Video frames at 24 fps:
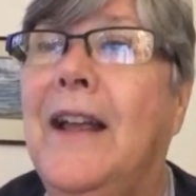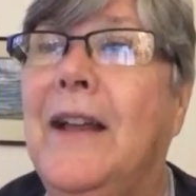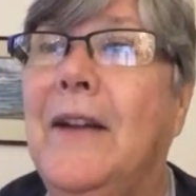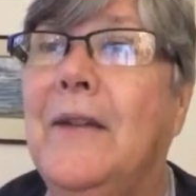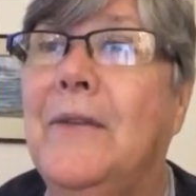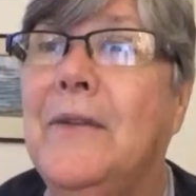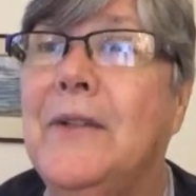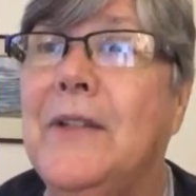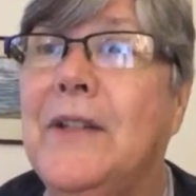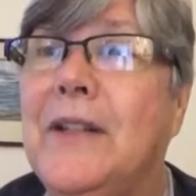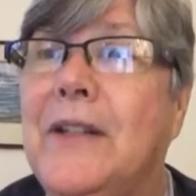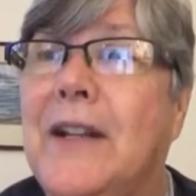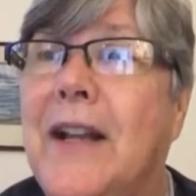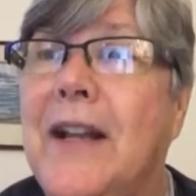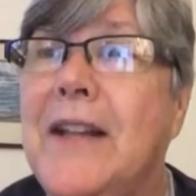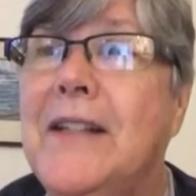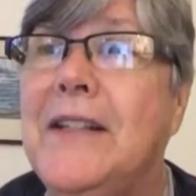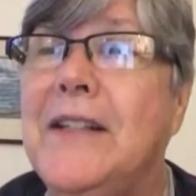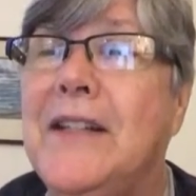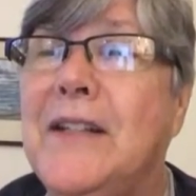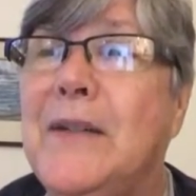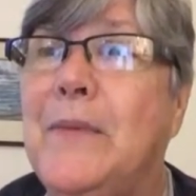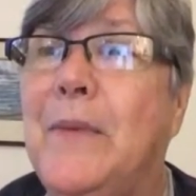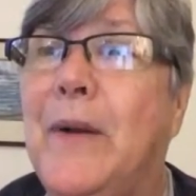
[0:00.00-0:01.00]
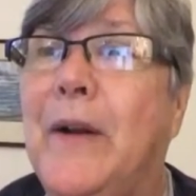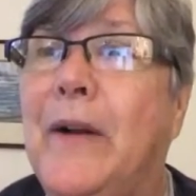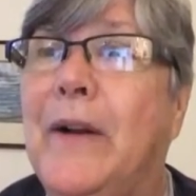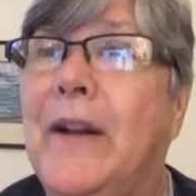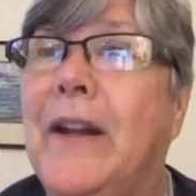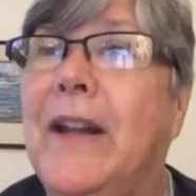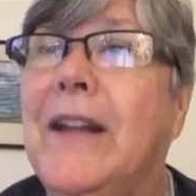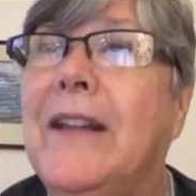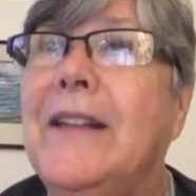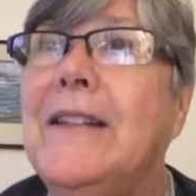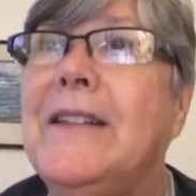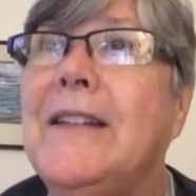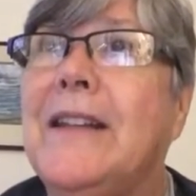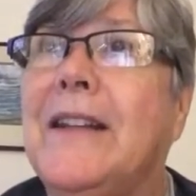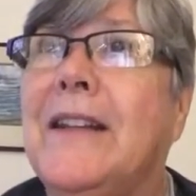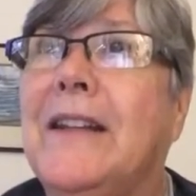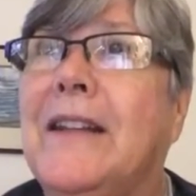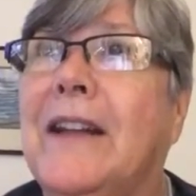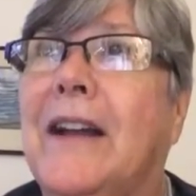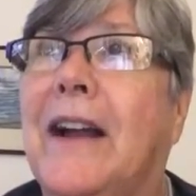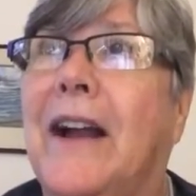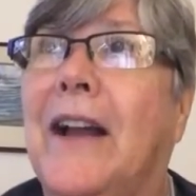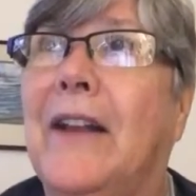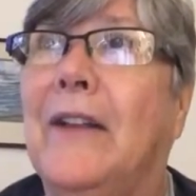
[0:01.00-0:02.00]
it was a nice experience
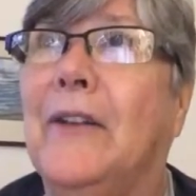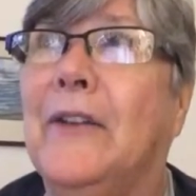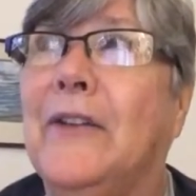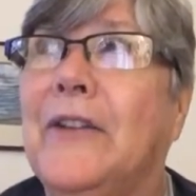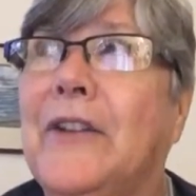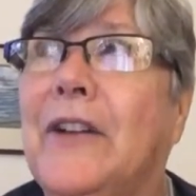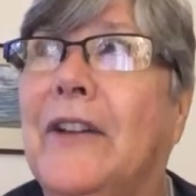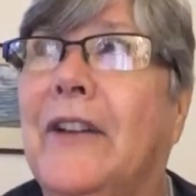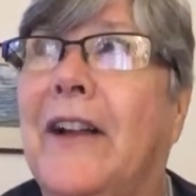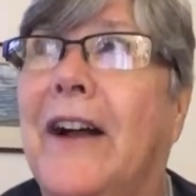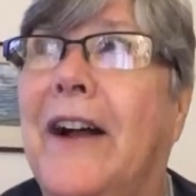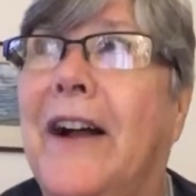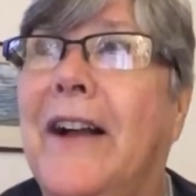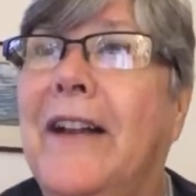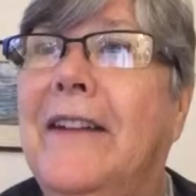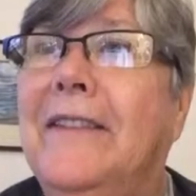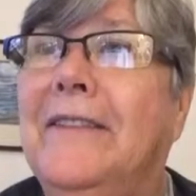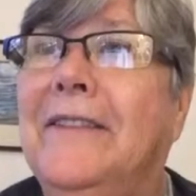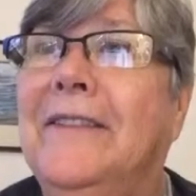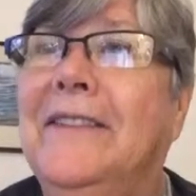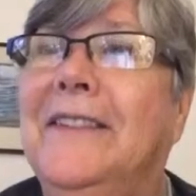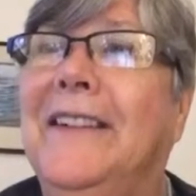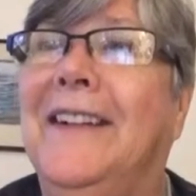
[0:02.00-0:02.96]
and I learned a lot.